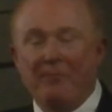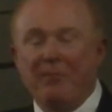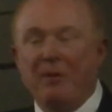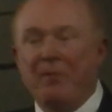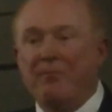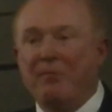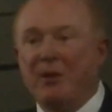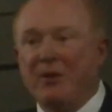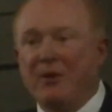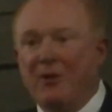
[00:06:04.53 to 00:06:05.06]

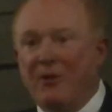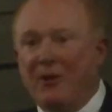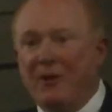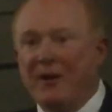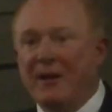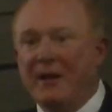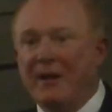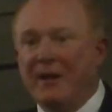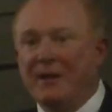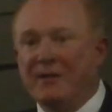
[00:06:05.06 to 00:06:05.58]
But
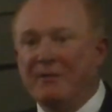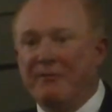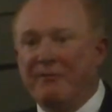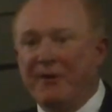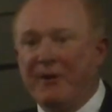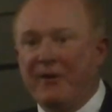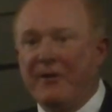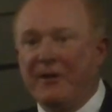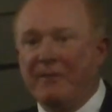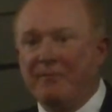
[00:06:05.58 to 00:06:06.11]
belonging is
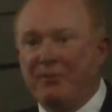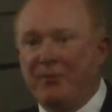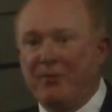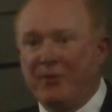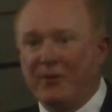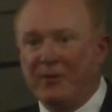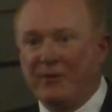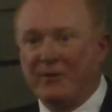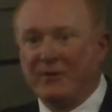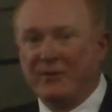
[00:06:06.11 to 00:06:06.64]
very
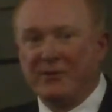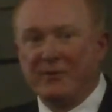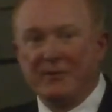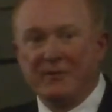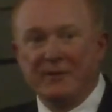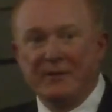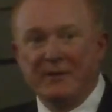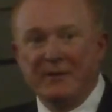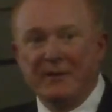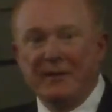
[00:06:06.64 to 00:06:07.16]
important.
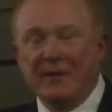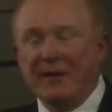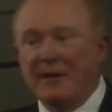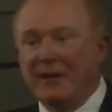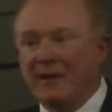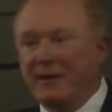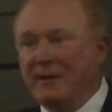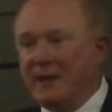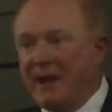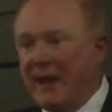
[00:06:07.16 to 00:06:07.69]

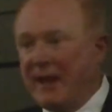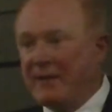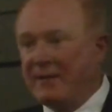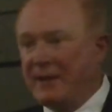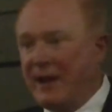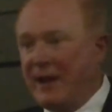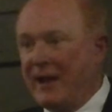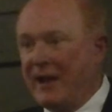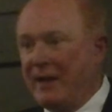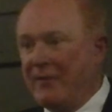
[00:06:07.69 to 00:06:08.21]
And at
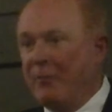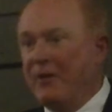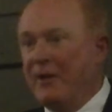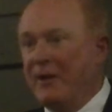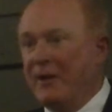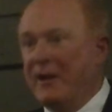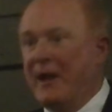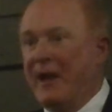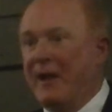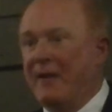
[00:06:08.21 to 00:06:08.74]
that time, we
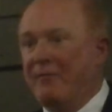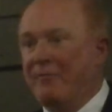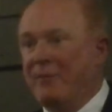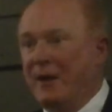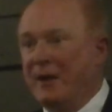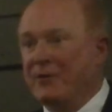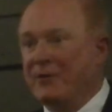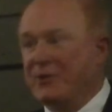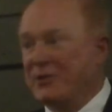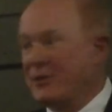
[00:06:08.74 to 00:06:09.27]
didn't have
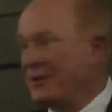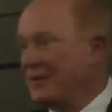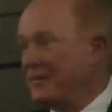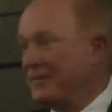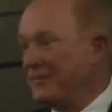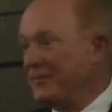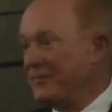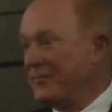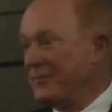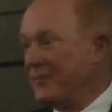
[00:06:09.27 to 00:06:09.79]
much.
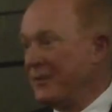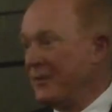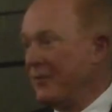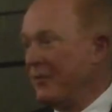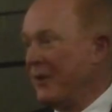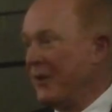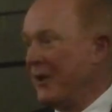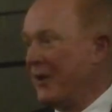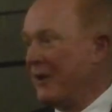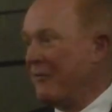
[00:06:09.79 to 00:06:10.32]

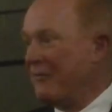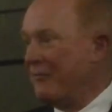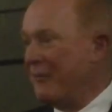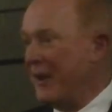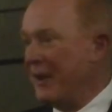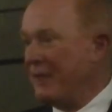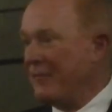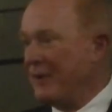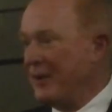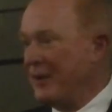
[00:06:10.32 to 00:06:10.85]
We had our
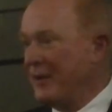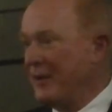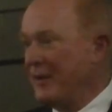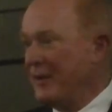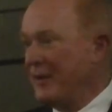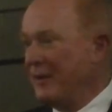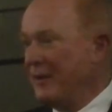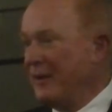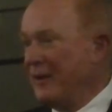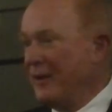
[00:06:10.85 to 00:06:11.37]
family,
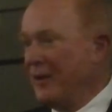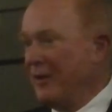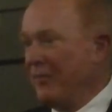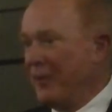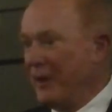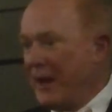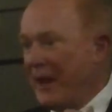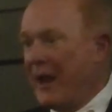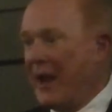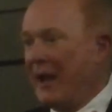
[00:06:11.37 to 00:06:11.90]

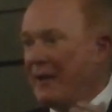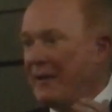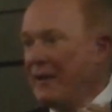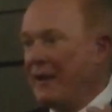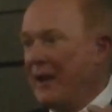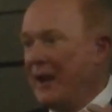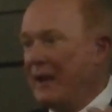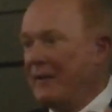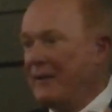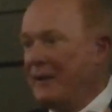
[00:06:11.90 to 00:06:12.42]
but I had
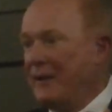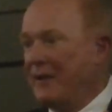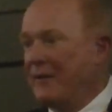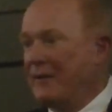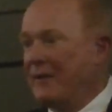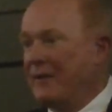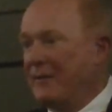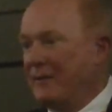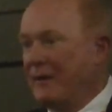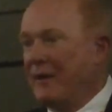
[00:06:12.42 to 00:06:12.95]
the idea
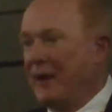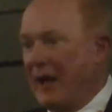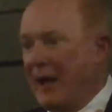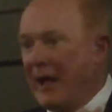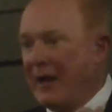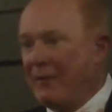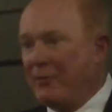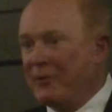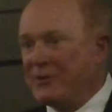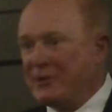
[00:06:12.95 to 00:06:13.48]
that
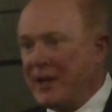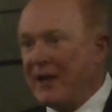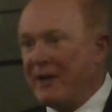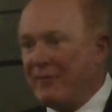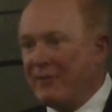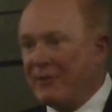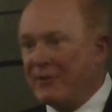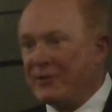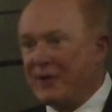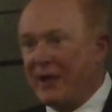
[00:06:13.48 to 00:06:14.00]
I was
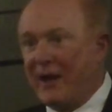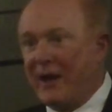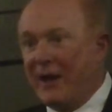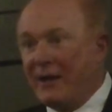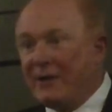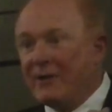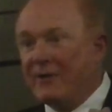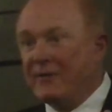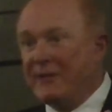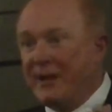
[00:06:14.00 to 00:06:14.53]
Irish.
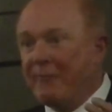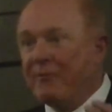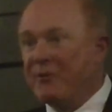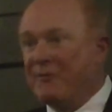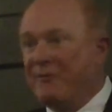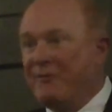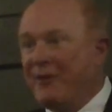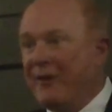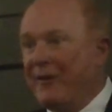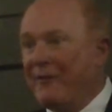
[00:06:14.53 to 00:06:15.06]
I thought that was
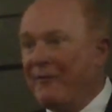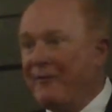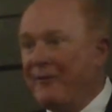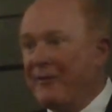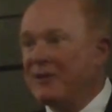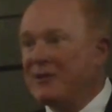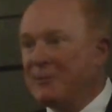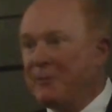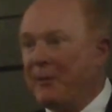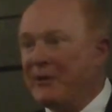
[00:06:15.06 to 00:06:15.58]
very,
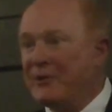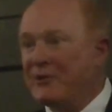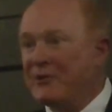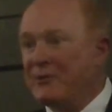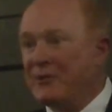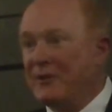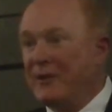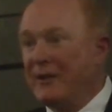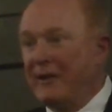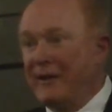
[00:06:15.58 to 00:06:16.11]
very
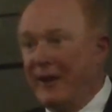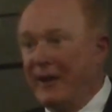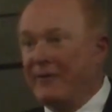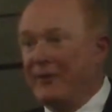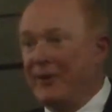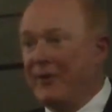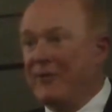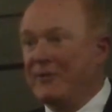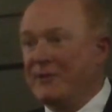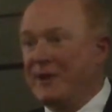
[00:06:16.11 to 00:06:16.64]
special. It
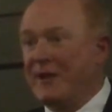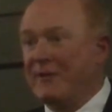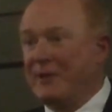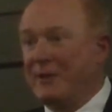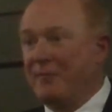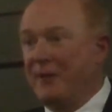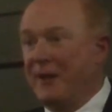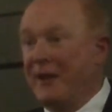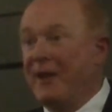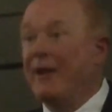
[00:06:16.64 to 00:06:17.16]
turns out
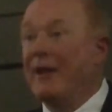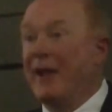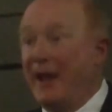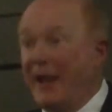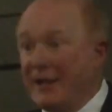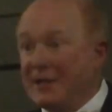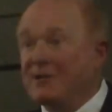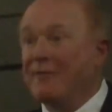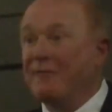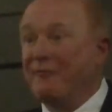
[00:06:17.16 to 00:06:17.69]
to be,
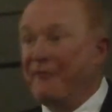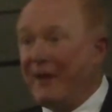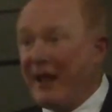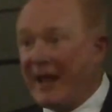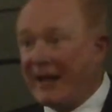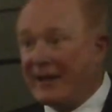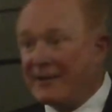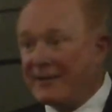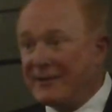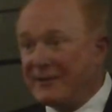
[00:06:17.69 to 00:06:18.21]
it's a
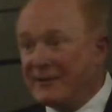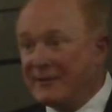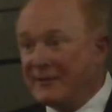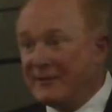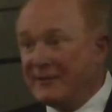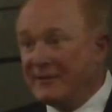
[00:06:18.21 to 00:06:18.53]
fact.